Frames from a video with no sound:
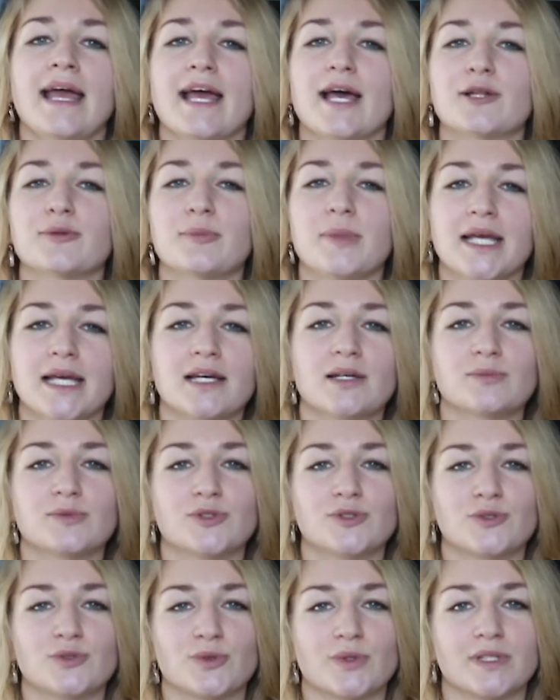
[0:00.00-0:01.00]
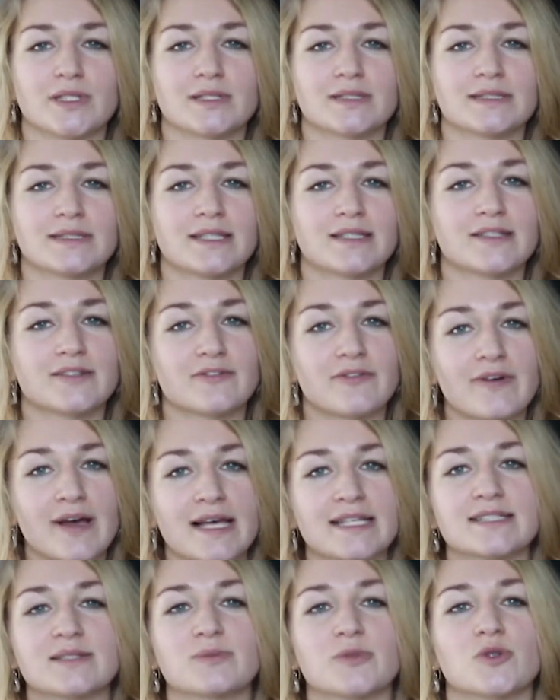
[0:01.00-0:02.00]
and makeup tutorials that in
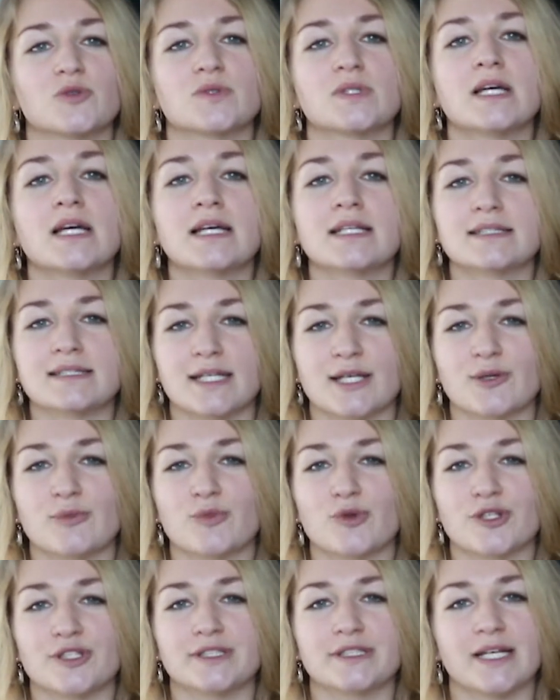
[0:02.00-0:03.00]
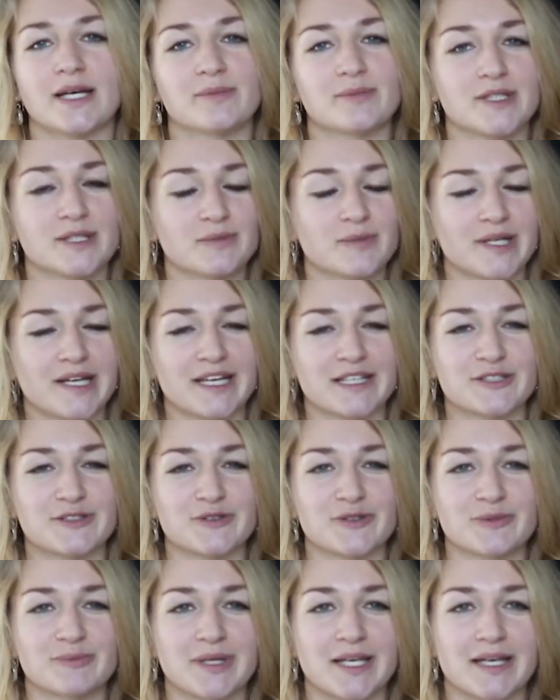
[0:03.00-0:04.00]
fast mode take more time than my
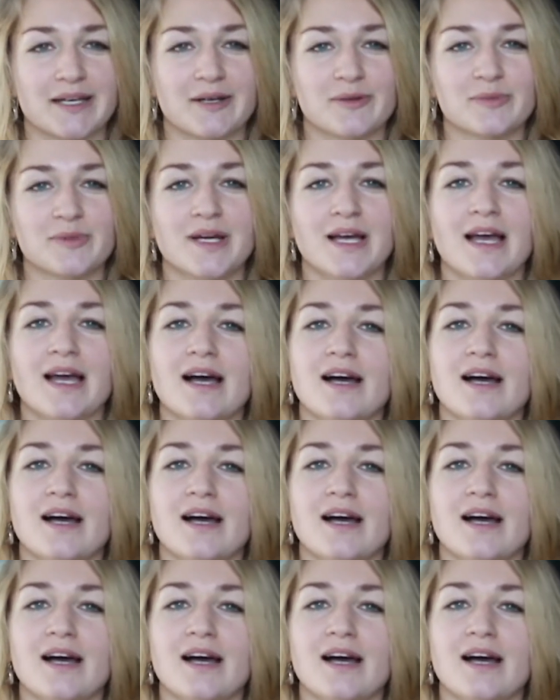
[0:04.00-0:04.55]
actual makeup.